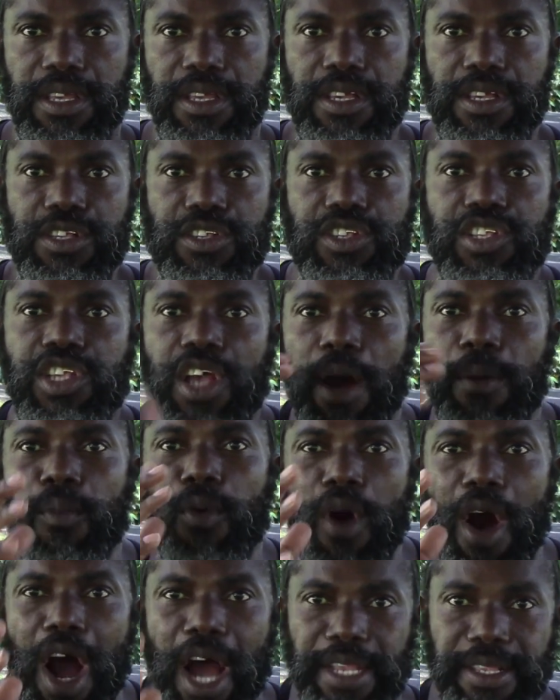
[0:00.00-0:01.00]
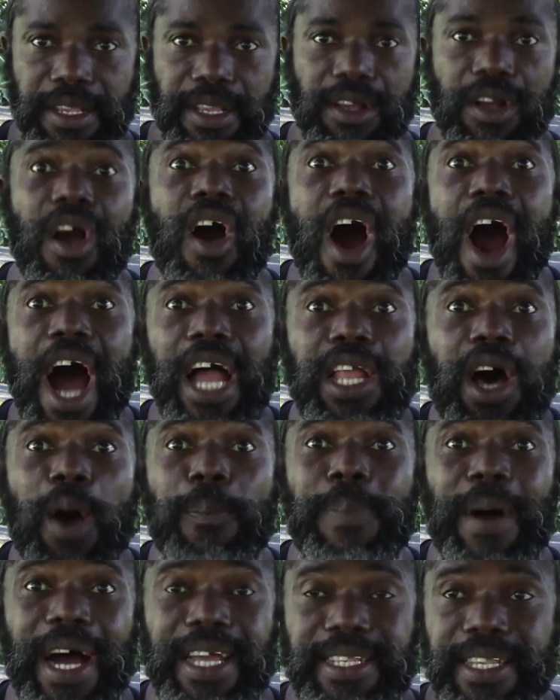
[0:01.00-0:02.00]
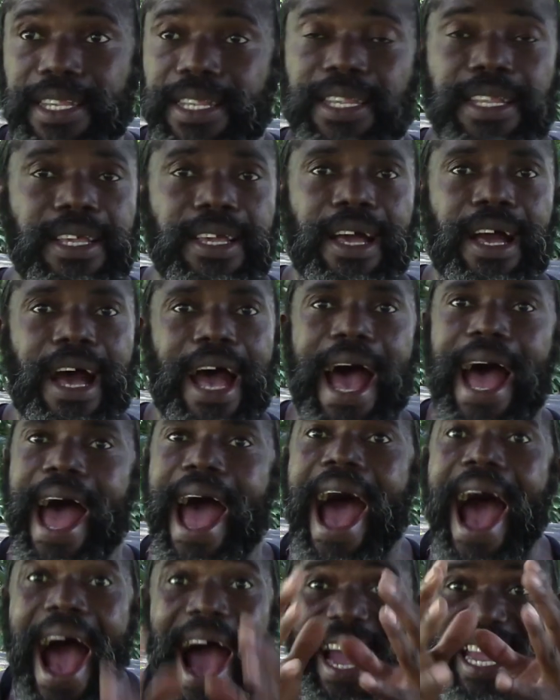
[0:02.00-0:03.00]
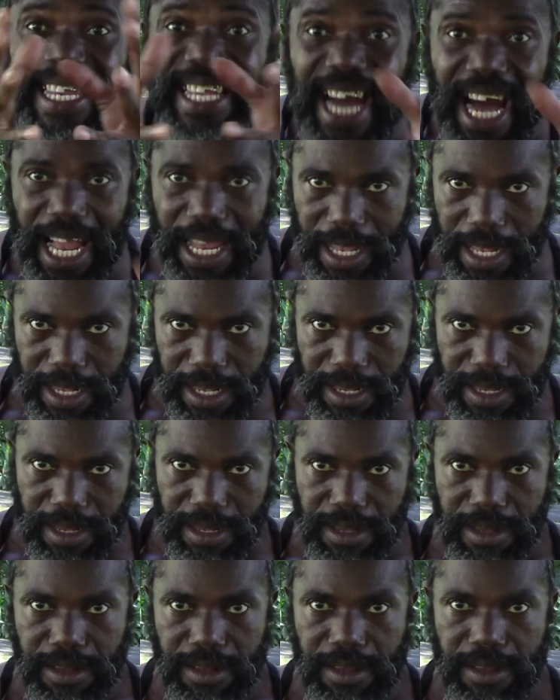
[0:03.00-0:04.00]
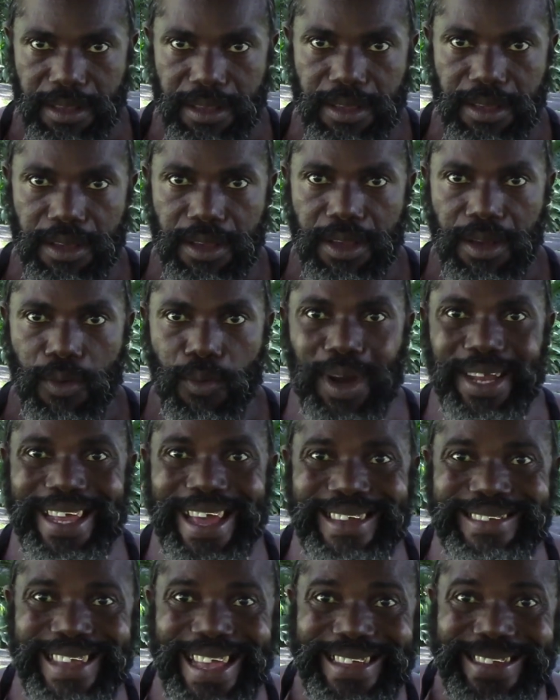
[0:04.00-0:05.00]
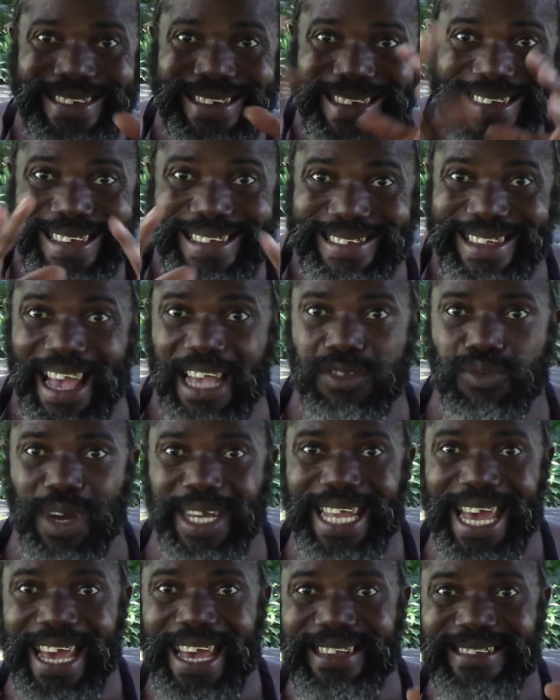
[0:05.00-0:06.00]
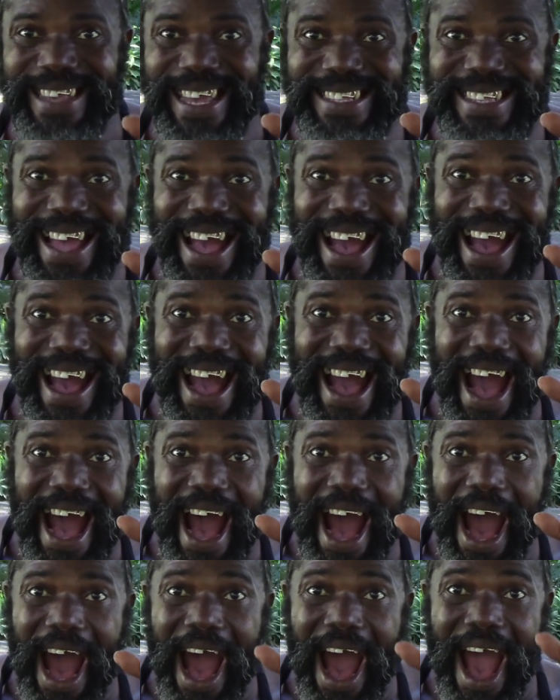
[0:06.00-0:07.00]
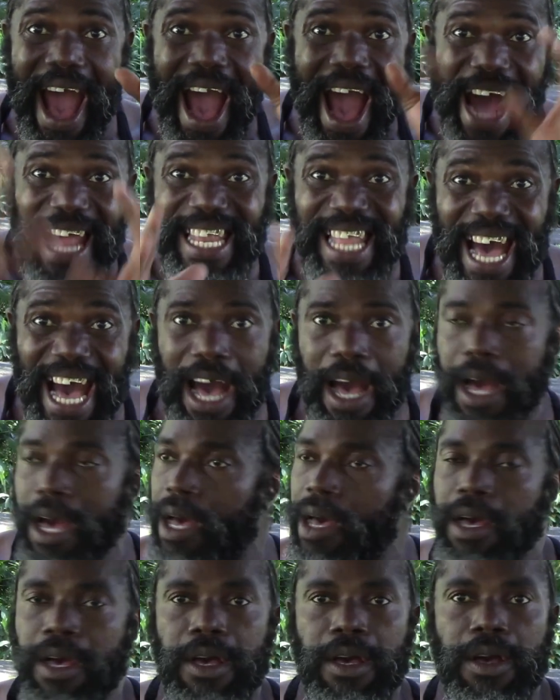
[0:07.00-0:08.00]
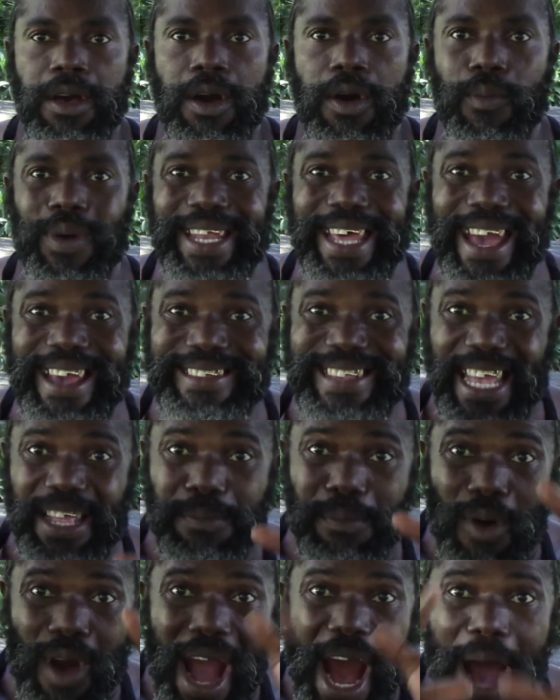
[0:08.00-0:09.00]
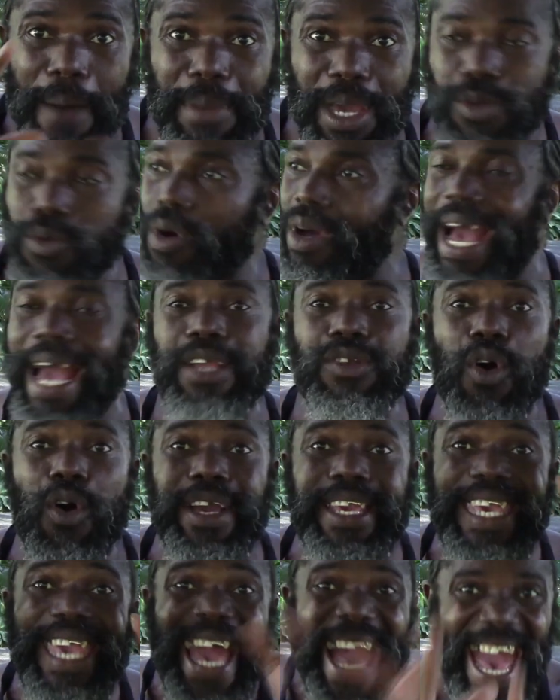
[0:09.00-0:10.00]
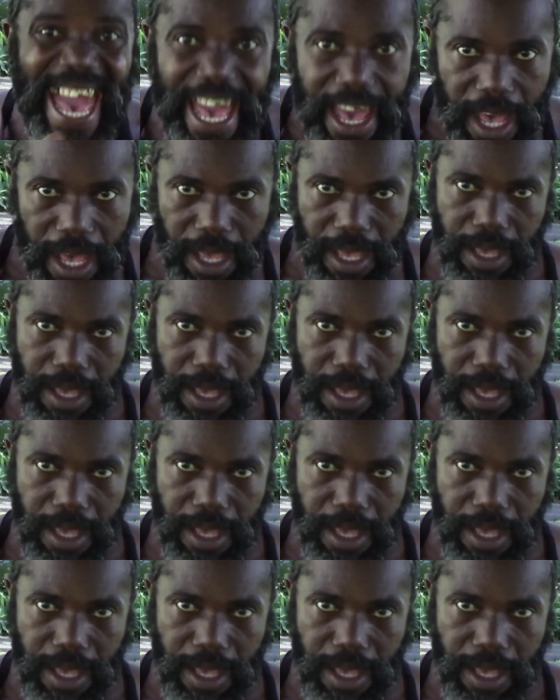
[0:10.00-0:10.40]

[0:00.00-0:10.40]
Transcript: someone call upon an idol, whether is it Jesus, whether is it uh, Allah, whether is it Muhammad, I don't care.